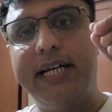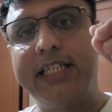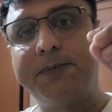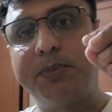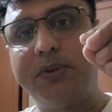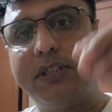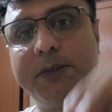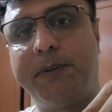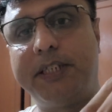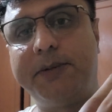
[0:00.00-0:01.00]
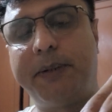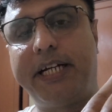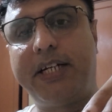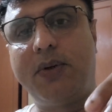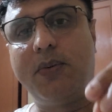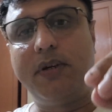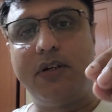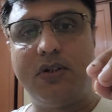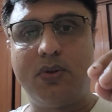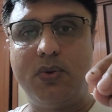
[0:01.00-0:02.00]
let us put this perspective
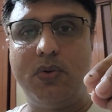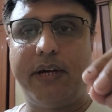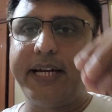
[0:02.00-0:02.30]
into